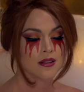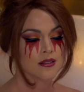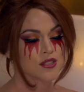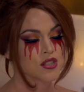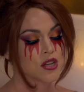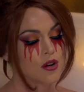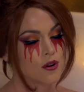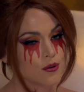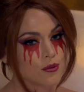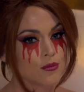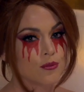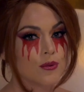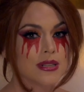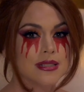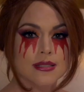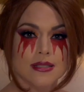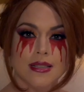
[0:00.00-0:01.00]
So,
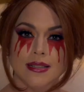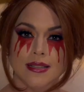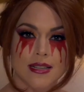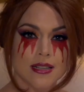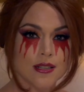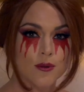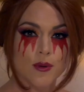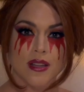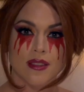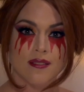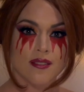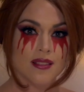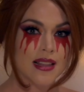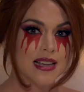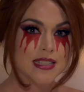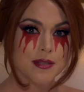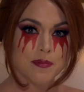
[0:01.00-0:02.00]
what's the deal
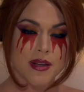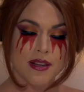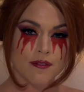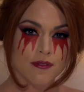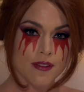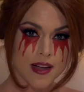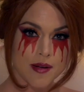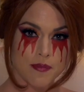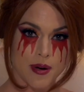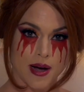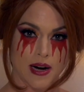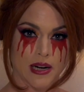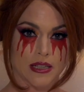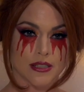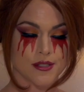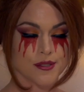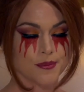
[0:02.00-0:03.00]
with lesbian
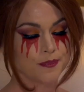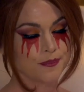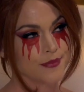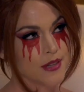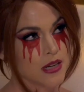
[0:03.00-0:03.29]
vampires?